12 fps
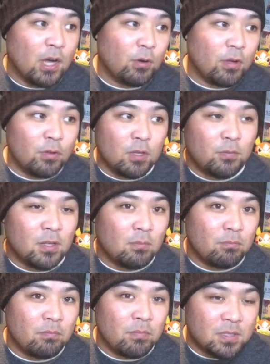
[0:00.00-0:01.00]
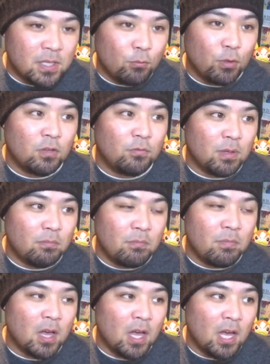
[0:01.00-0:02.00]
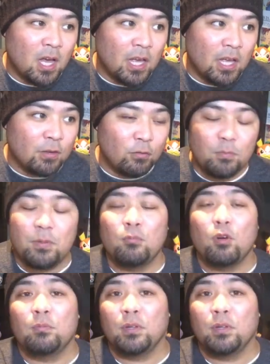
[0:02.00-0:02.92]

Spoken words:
It would have been more